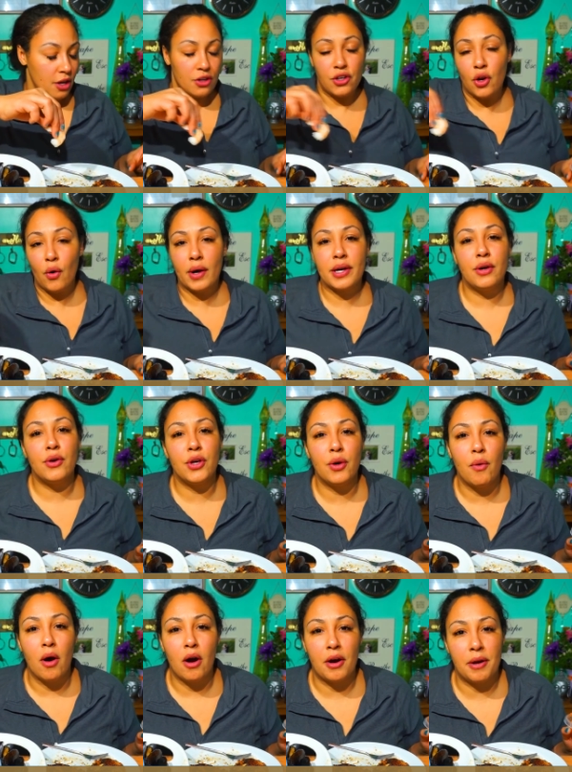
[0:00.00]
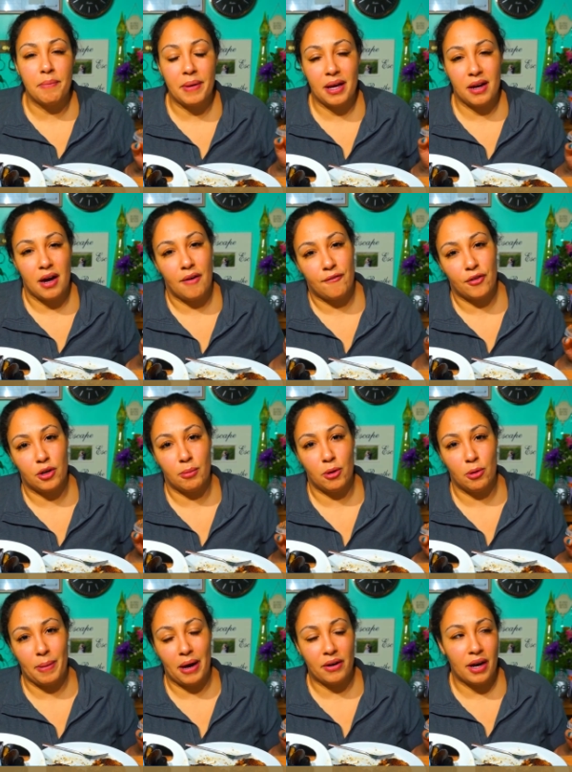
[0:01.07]
knowing who you are and being comfortable
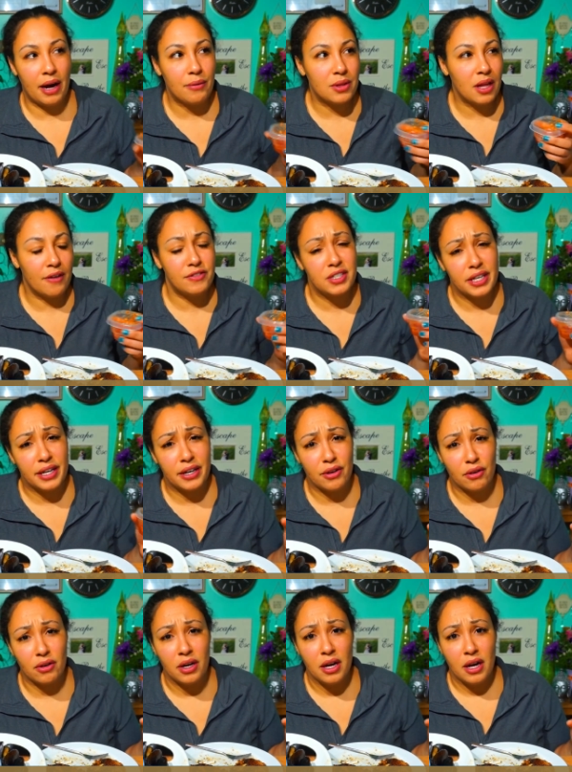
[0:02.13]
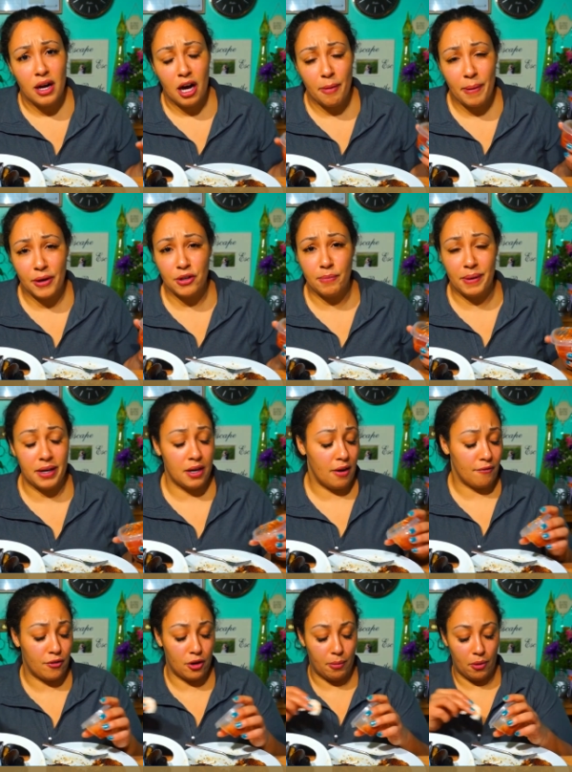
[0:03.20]
about it. I would love to hear about you being
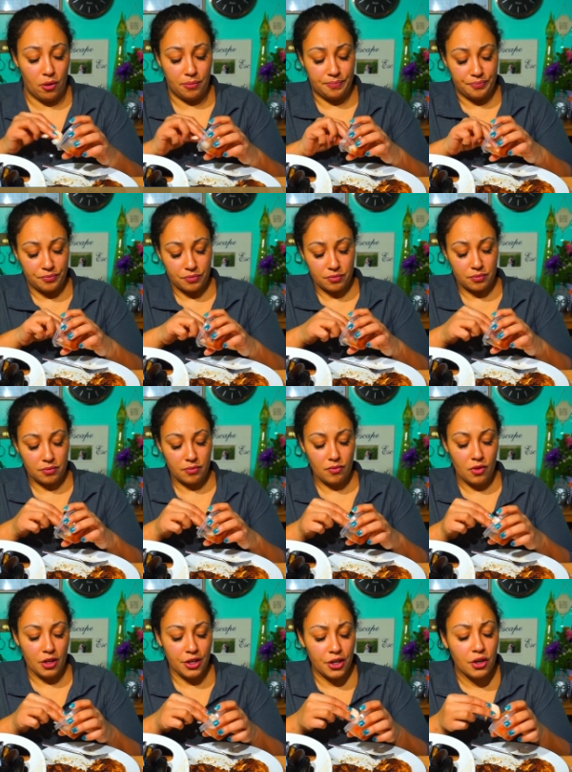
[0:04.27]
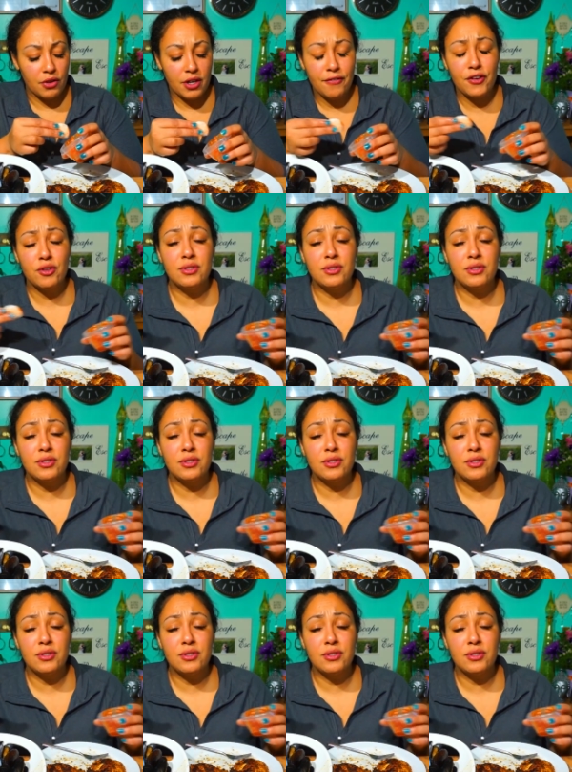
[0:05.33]
comfortable. You know, and if you